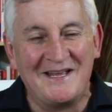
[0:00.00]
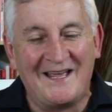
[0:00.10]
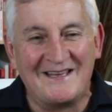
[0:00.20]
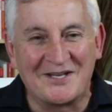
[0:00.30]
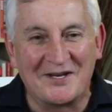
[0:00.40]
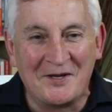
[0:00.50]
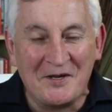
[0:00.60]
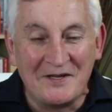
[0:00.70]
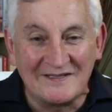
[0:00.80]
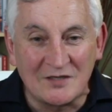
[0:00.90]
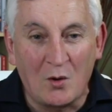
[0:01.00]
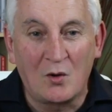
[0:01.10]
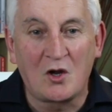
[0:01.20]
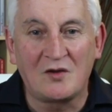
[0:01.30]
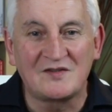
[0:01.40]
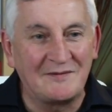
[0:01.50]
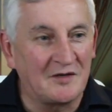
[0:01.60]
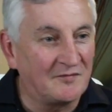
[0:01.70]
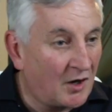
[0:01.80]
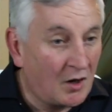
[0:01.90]
It's like this whole concept
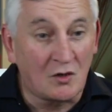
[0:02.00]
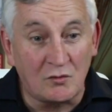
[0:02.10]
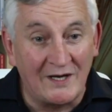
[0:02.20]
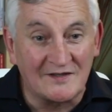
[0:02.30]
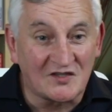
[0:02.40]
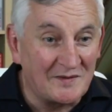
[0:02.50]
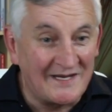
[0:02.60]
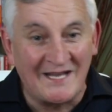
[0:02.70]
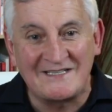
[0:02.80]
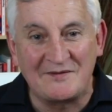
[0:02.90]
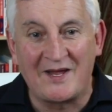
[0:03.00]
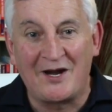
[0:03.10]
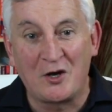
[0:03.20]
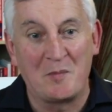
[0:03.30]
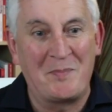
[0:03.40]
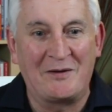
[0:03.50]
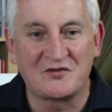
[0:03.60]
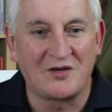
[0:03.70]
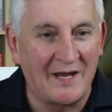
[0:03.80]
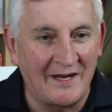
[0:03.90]
of, oh great, there's something negative there, I'm going to
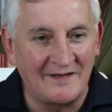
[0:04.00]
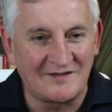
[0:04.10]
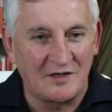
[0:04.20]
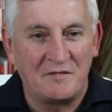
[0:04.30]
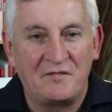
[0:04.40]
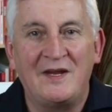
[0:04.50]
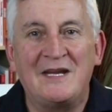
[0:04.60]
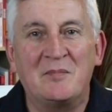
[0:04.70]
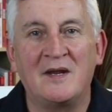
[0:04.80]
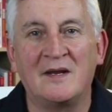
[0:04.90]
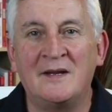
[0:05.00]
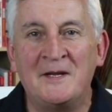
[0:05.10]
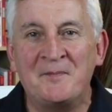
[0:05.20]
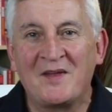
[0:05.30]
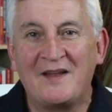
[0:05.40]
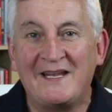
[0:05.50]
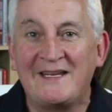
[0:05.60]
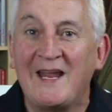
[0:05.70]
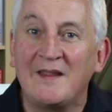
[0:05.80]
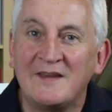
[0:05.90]
bounce on that and it's going to feed me, and they
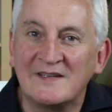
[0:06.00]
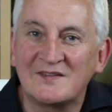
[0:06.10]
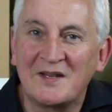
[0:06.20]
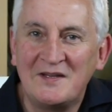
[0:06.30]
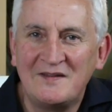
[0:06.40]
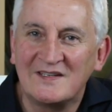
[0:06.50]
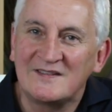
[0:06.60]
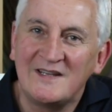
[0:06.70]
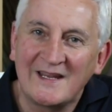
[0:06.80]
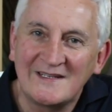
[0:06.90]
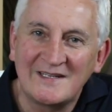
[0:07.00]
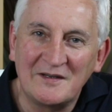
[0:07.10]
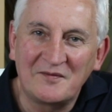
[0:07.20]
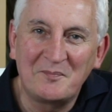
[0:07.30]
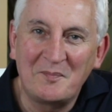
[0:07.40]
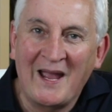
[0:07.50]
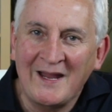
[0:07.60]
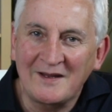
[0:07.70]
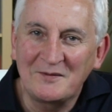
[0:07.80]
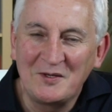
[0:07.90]
get this negative
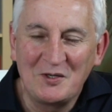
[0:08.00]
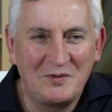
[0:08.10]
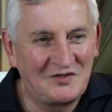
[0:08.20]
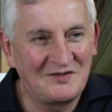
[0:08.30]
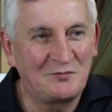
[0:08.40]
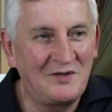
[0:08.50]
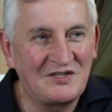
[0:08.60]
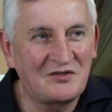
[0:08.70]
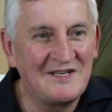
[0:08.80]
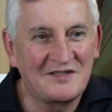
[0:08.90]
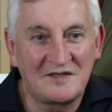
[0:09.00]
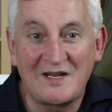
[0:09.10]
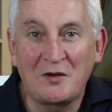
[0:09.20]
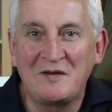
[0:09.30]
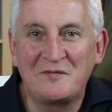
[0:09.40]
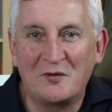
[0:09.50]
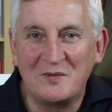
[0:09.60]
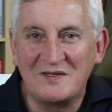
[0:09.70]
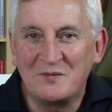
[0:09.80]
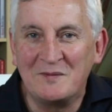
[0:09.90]
back, which is really strange because they're looking for
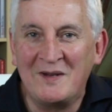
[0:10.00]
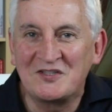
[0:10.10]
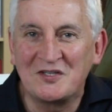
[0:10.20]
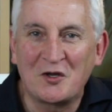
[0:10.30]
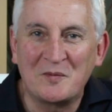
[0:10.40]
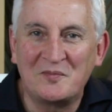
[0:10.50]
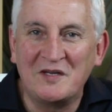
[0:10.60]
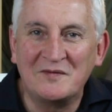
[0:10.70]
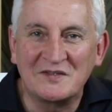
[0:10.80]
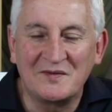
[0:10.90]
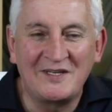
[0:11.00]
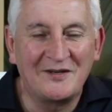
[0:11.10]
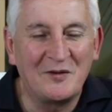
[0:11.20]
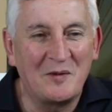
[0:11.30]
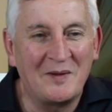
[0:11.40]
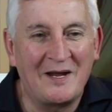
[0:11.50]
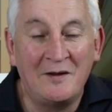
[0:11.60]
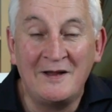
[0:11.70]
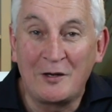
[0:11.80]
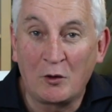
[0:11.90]
it. We mentioned on a previous video, don't we, about
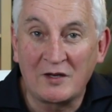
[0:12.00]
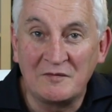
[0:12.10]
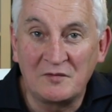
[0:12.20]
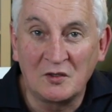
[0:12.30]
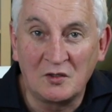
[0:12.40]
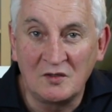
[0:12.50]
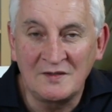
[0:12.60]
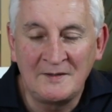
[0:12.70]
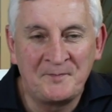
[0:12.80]
looking for the good.